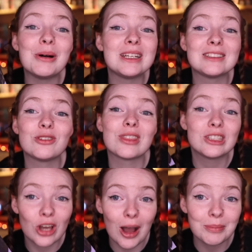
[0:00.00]
It is for the
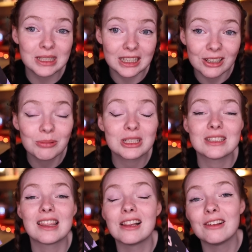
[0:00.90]
top tier, which
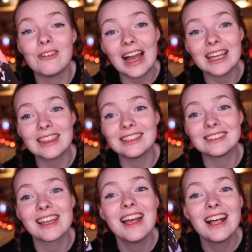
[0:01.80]
is the Leviathans.